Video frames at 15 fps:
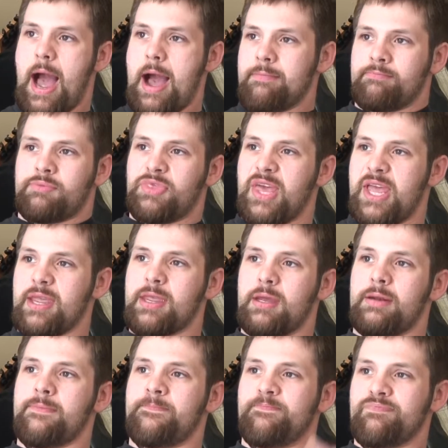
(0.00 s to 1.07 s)
I'm
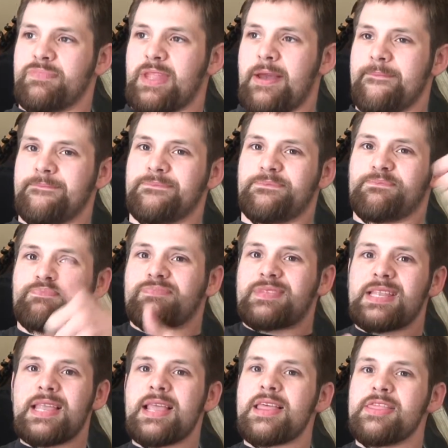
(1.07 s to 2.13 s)
thinking
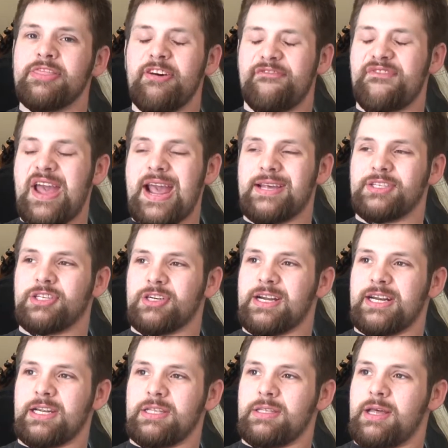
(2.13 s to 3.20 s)
the fans are
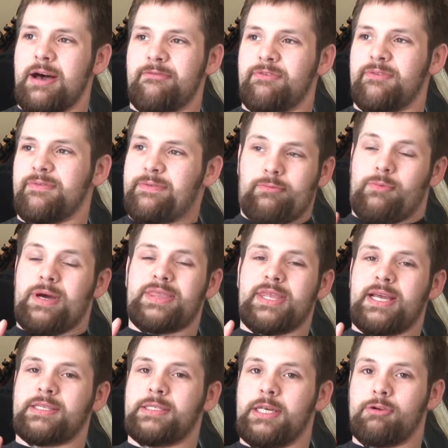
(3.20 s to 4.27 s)
going to love what
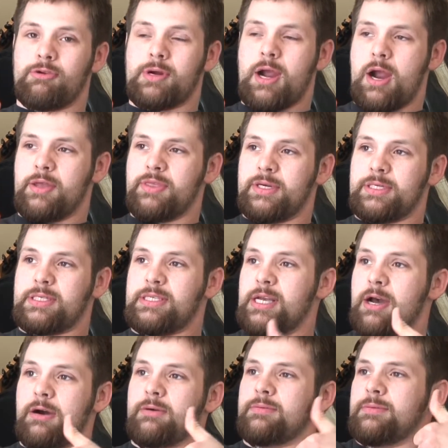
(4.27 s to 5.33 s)
they see regardless.
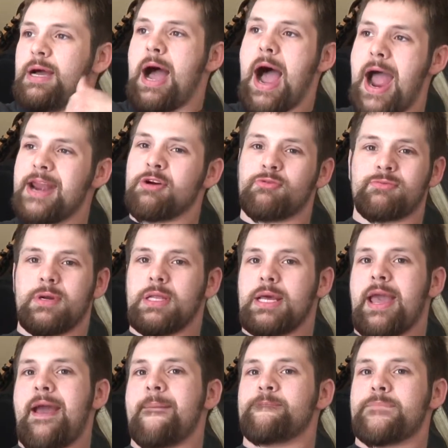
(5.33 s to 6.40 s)
So, I don't
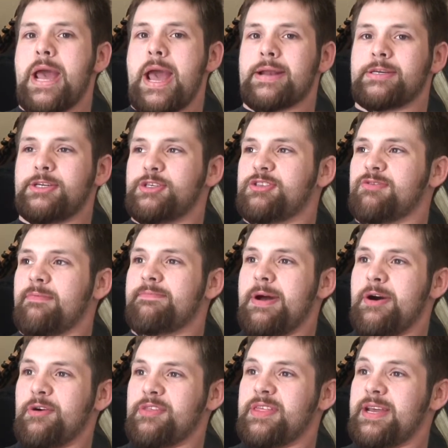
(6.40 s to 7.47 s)
really have bad news for
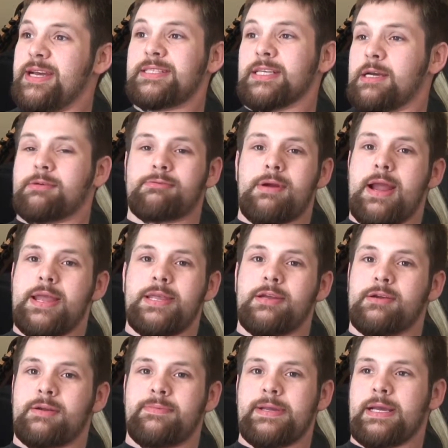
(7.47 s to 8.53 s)
both. It's a great
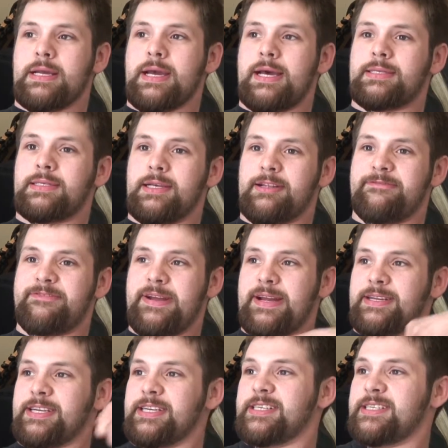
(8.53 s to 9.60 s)
year to be a Godzilla
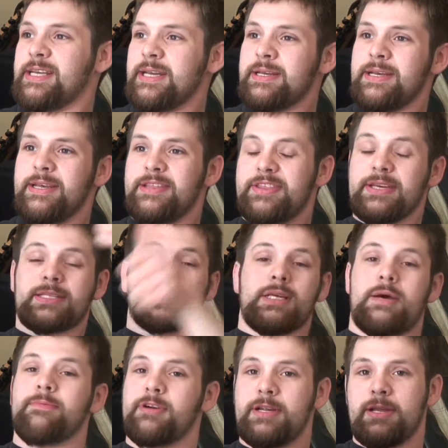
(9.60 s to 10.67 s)
fan, because this
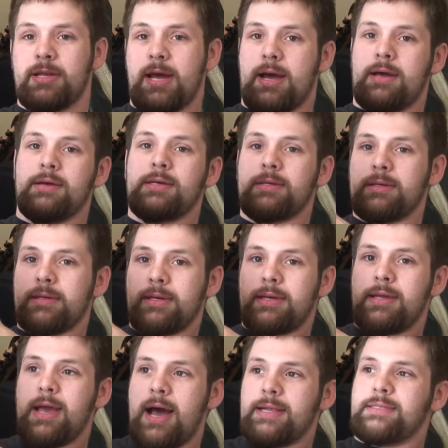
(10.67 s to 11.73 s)
summer you got
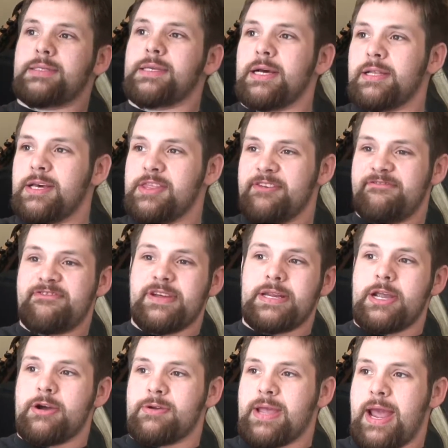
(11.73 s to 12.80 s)
Godzilla the
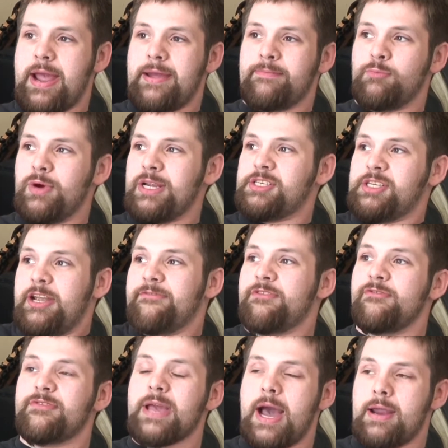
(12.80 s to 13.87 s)
video game, which if
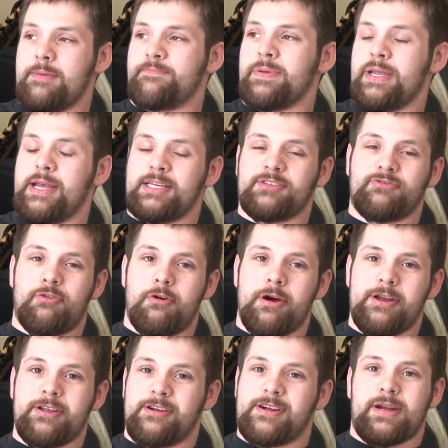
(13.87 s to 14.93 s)
you've got a
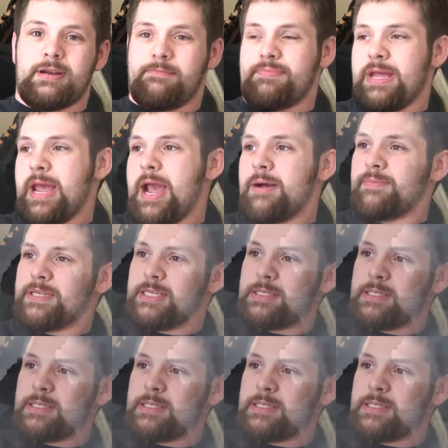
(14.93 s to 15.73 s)
PS4, you're going to be able to